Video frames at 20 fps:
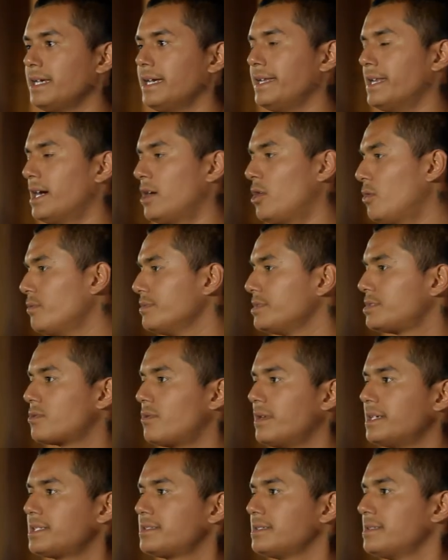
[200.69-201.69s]
And I always
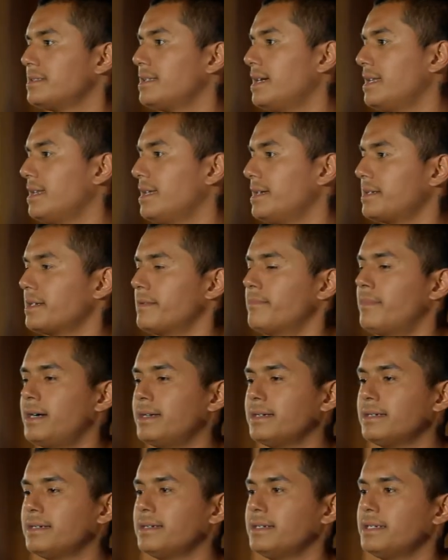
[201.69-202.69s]
questioned that, like, am
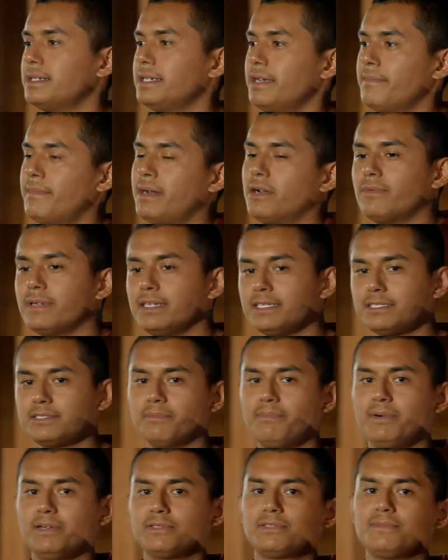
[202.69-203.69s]
I really
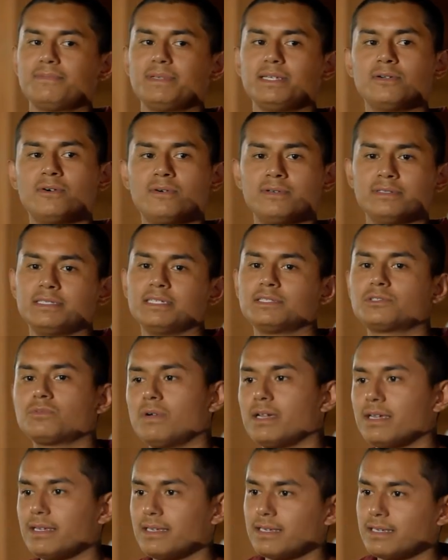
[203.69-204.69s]
supposed to be going this
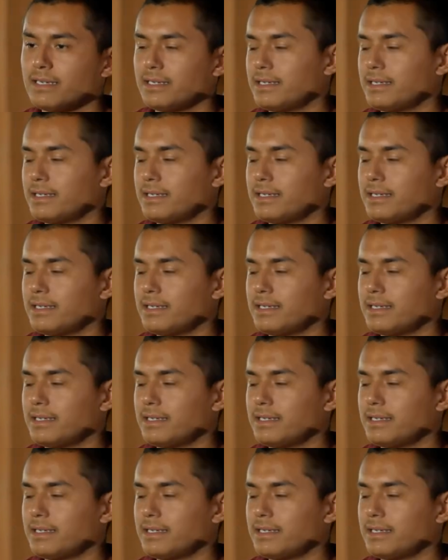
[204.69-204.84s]
way?